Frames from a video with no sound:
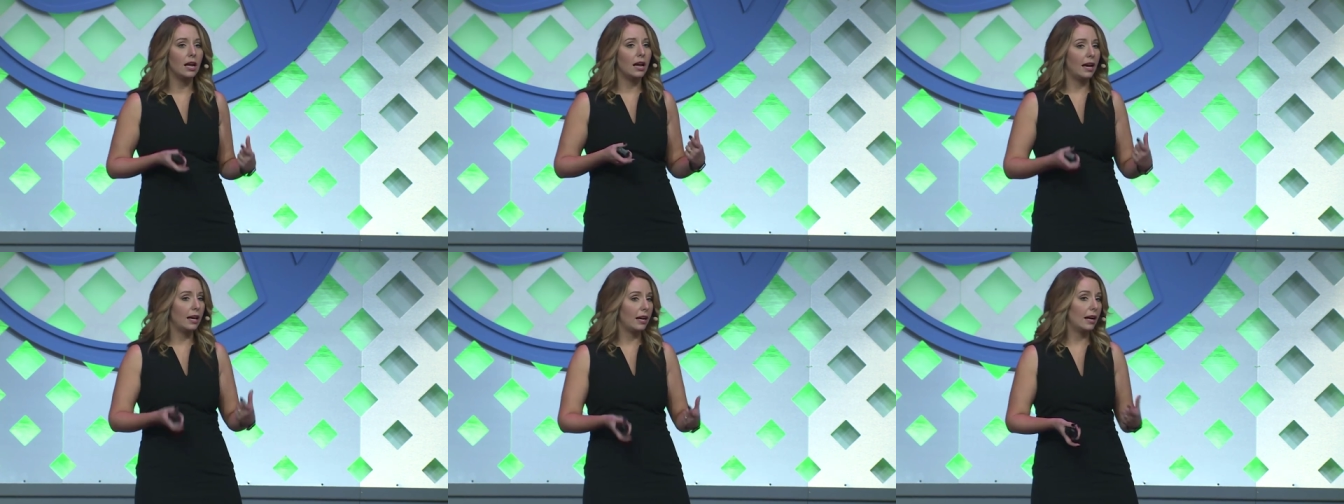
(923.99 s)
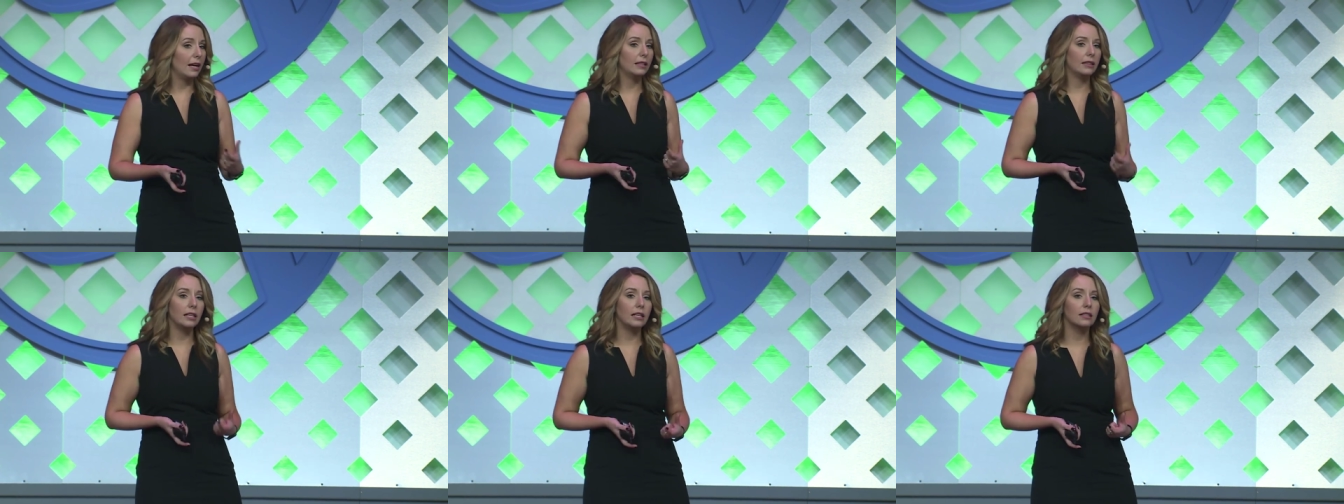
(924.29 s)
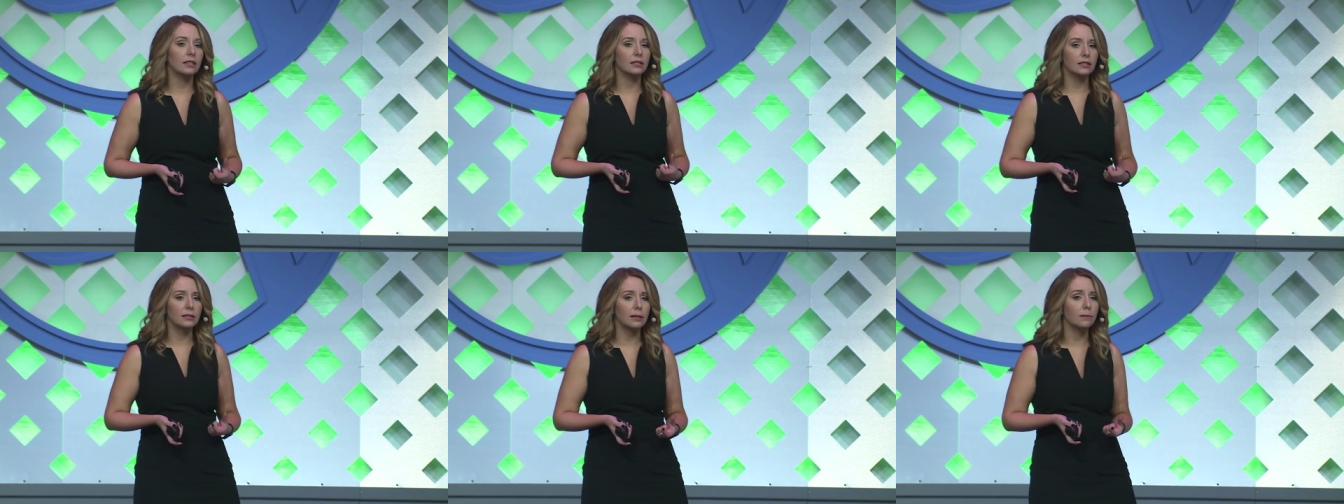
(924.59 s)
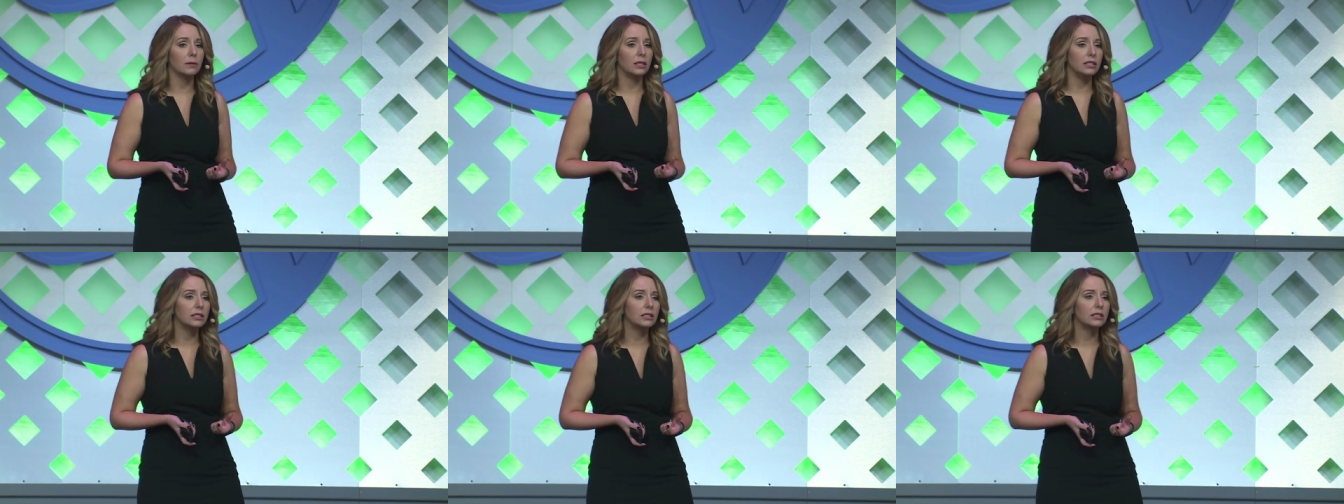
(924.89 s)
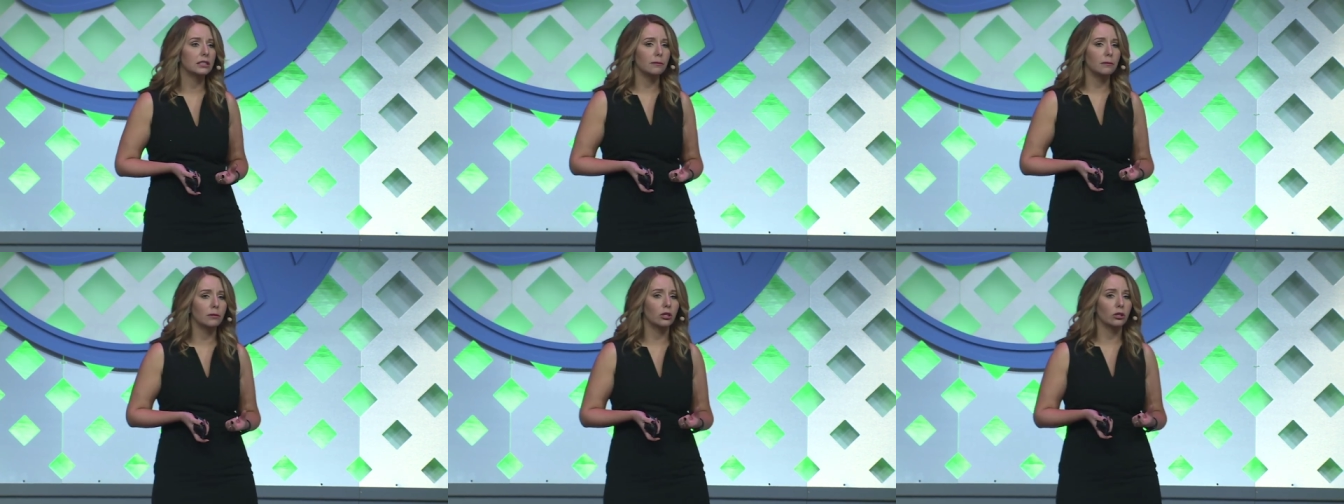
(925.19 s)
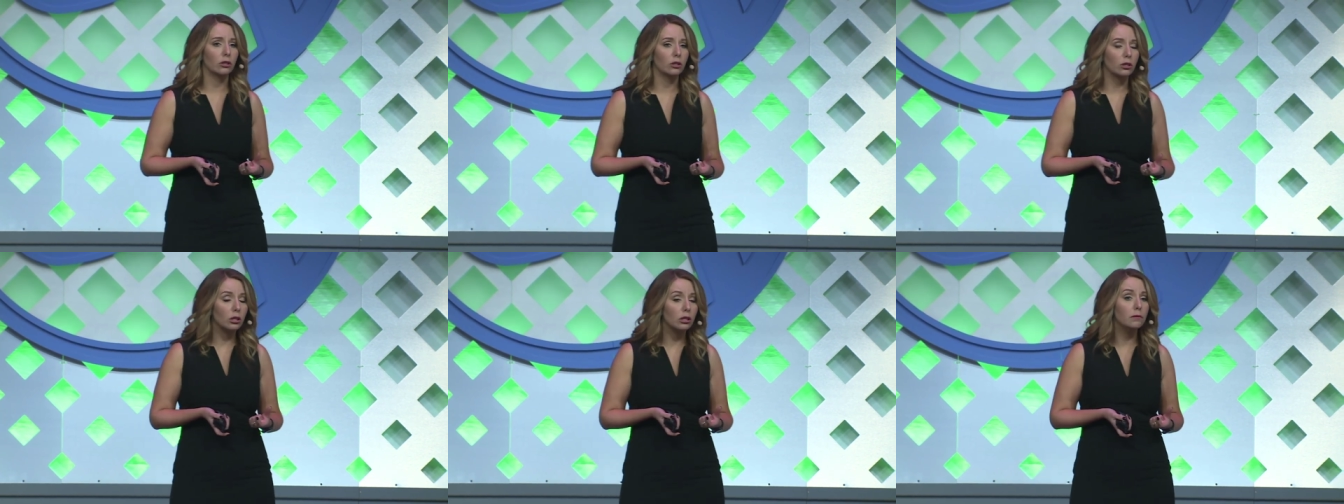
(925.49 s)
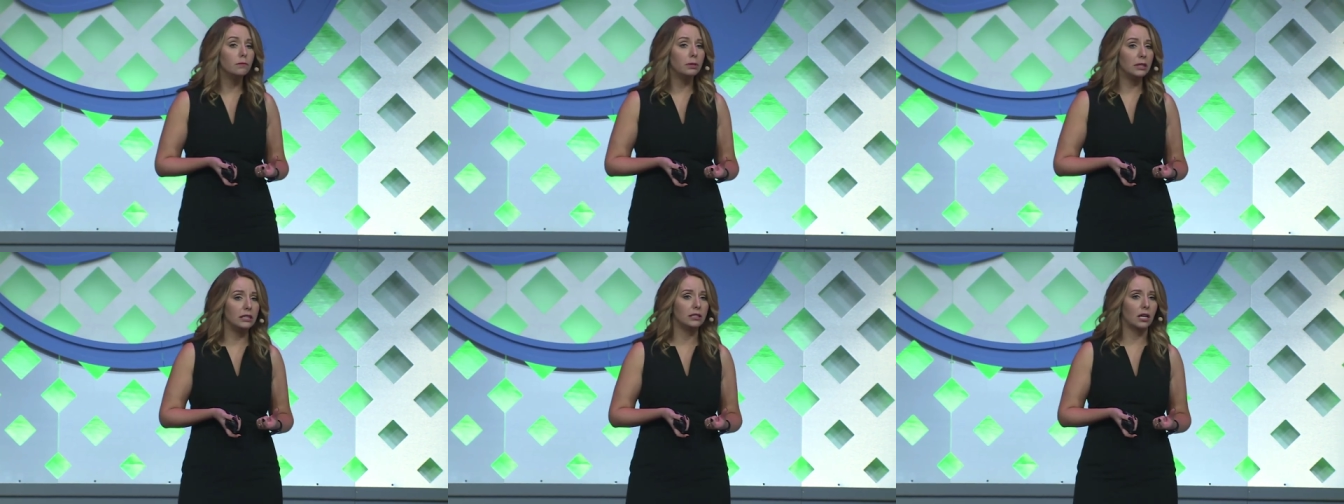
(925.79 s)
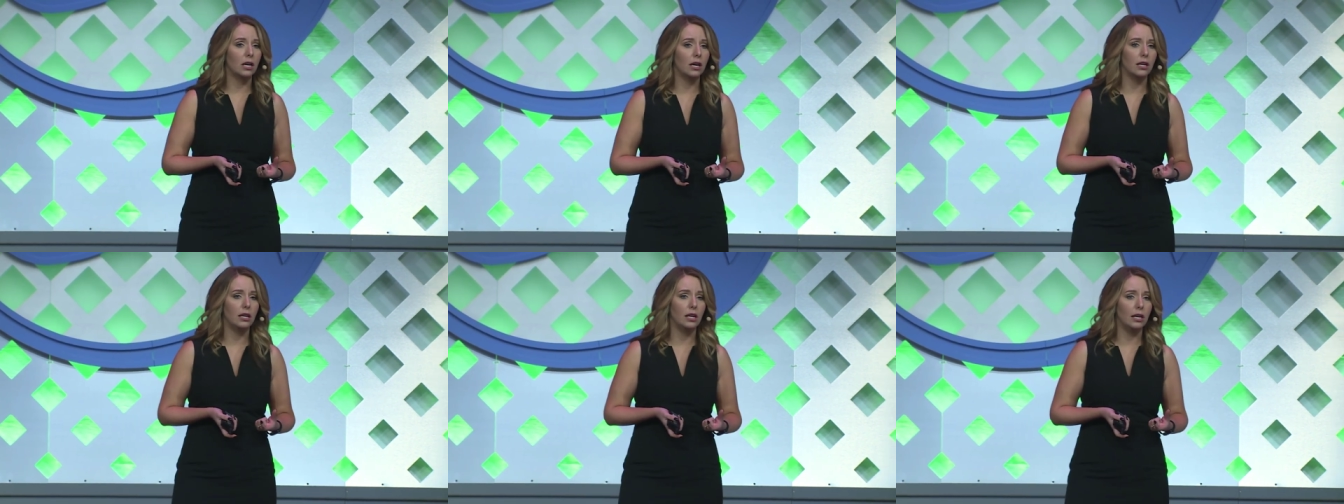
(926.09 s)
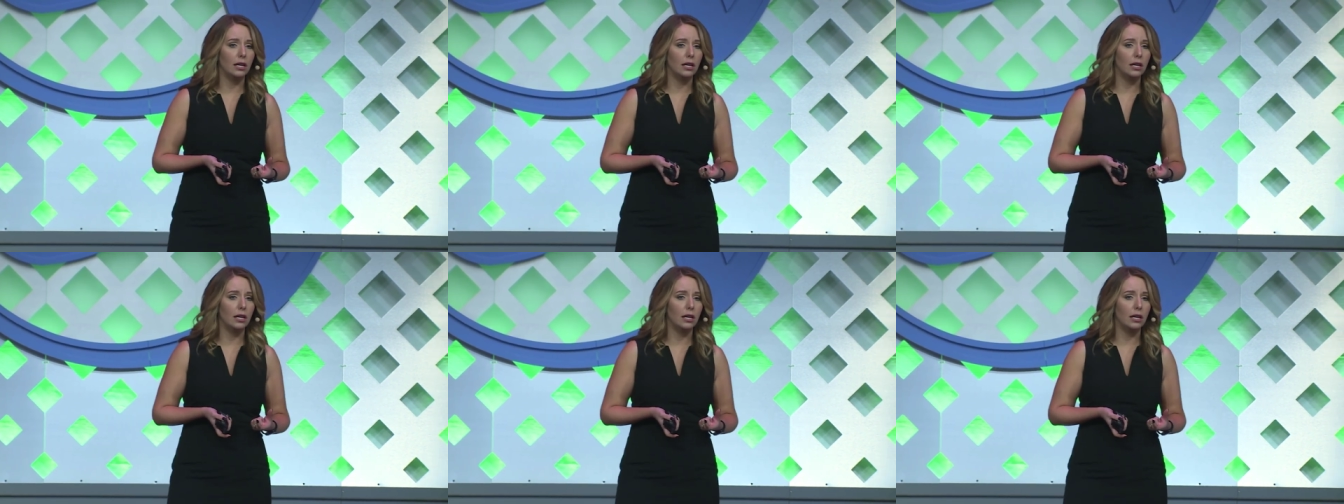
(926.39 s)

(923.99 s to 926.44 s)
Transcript: And I think that something similar could be done